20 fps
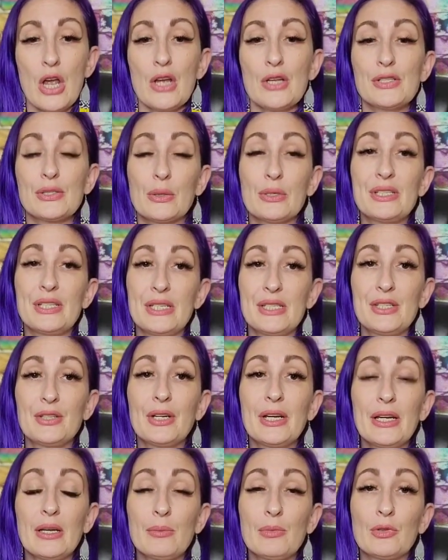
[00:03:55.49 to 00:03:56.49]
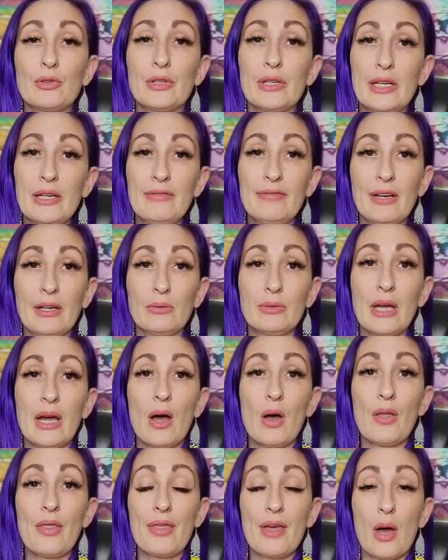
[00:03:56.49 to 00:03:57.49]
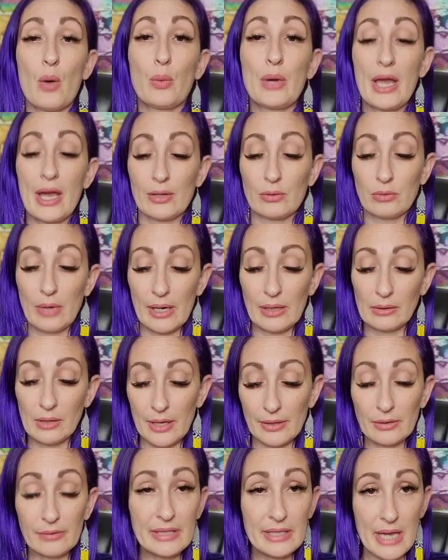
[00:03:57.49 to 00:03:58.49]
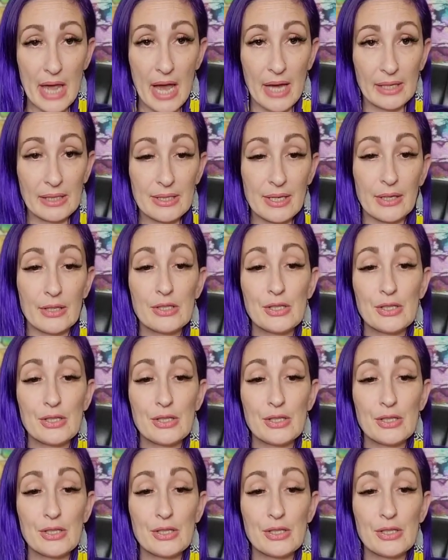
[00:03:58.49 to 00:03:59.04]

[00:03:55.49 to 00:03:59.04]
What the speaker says: So Sister Anne-Marie found out that we had to write a letter of intent.